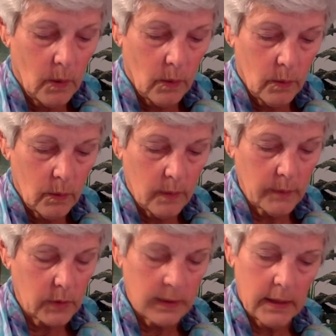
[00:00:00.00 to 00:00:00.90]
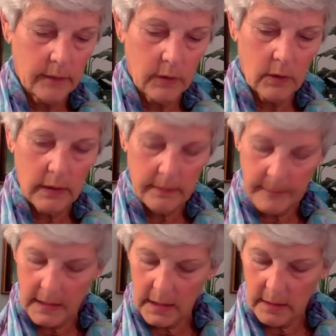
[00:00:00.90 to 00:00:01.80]
Oh, I'm seeing if there are
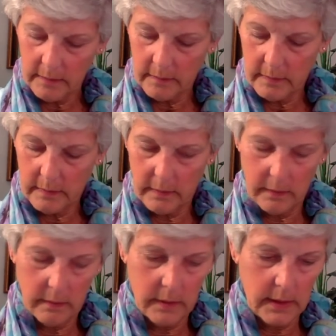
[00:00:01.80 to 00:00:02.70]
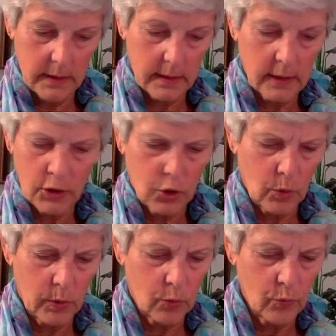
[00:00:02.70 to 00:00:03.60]
any in these. I just don't
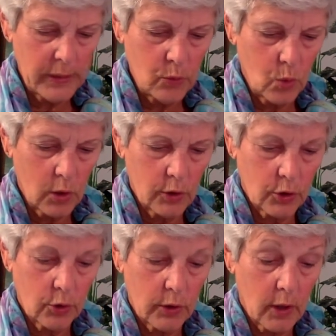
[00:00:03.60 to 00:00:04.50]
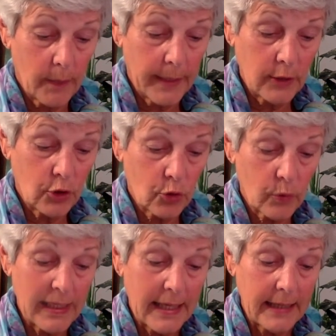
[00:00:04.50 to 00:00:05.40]
want to read words to you. On page
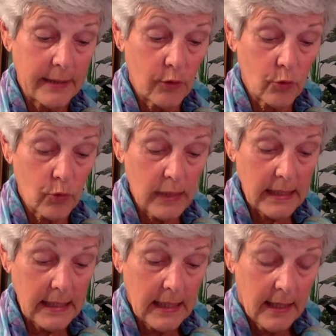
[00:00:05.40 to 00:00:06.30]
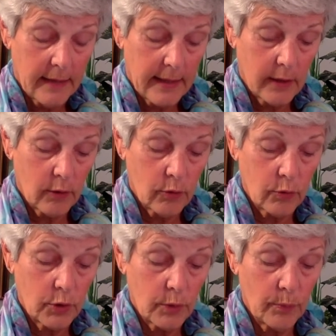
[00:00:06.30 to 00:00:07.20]
383, they go through
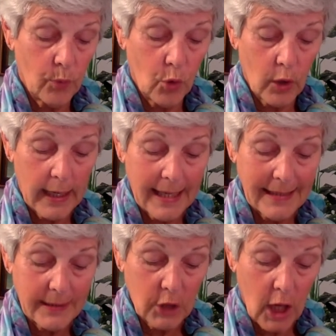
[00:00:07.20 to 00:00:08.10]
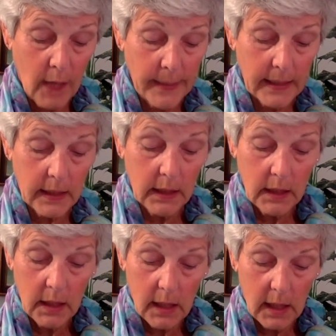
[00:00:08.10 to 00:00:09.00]
some more anatomic
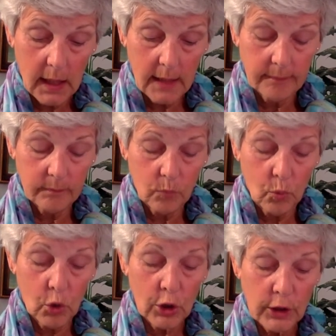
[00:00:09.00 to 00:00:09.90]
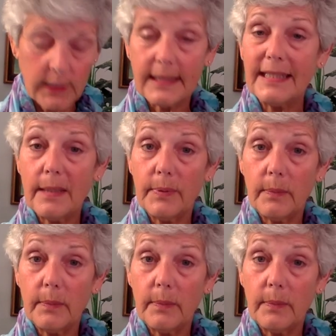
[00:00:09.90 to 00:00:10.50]
words. The tip of the